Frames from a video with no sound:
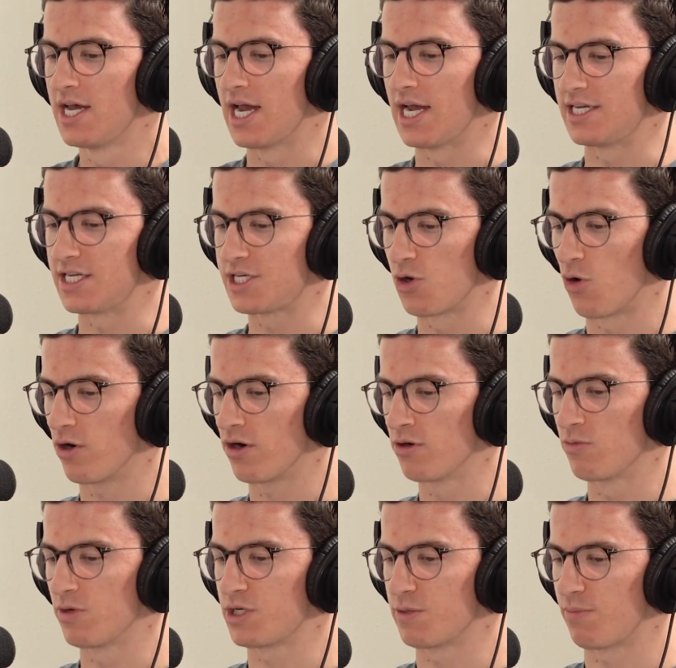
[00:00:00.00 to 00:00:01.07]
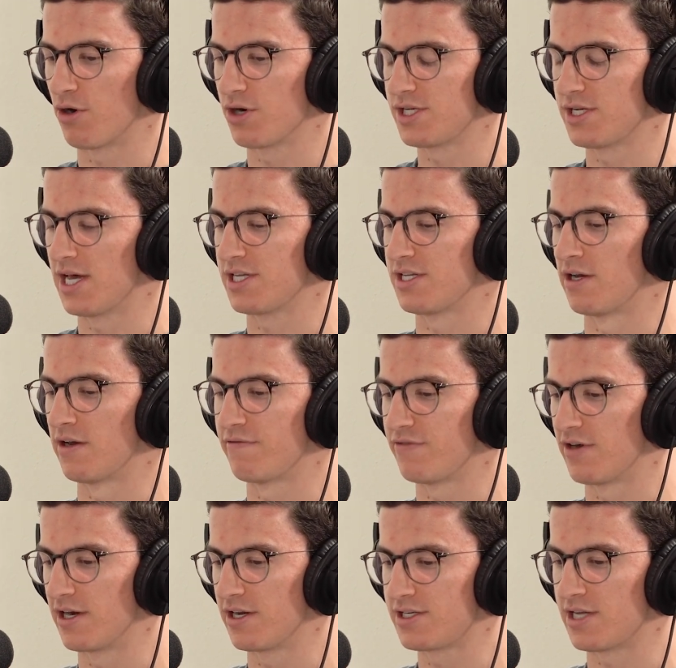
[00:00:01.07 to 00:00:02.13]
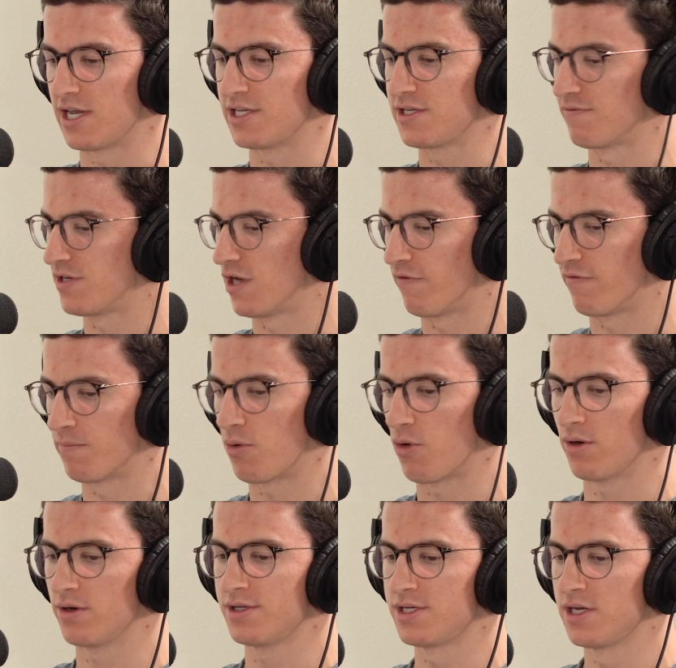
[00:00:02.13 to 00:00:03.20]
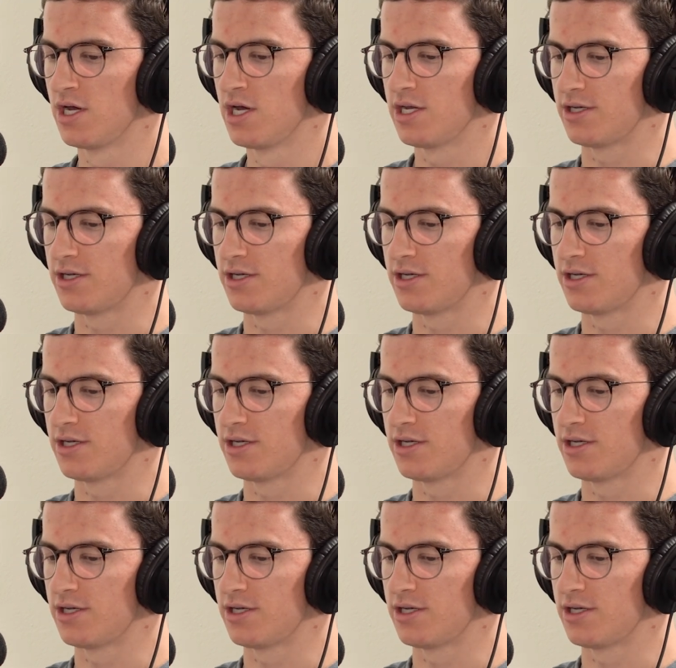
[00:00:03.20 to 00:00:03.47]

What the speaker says: a disorder in which a person has an inflated sense of self-importance.